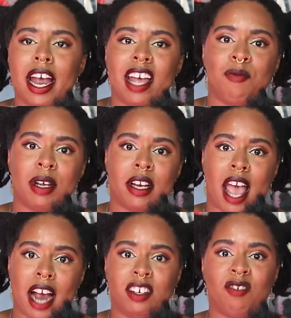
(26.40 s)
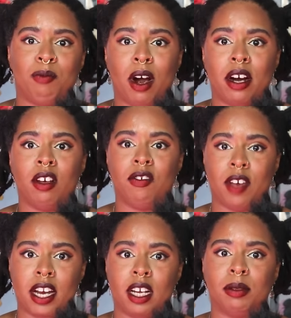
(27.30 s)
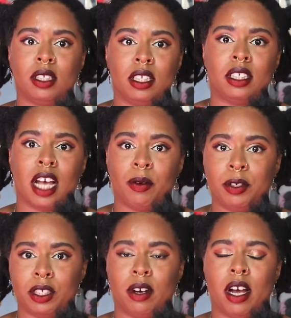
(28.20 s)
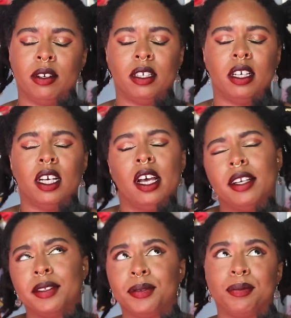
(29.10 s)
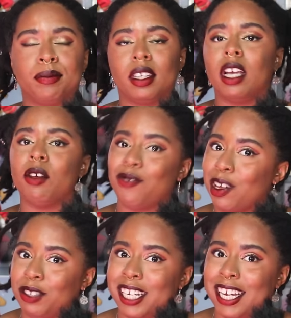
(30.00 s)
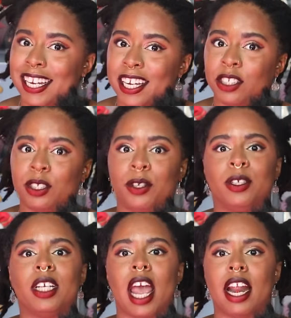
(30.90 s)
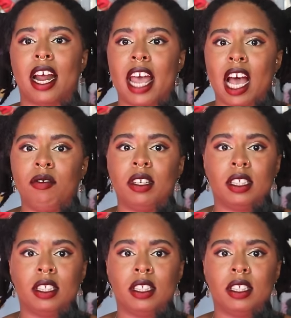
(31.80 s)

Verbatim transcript: I have been an active part of fandom since I was around 15 years old, and I have to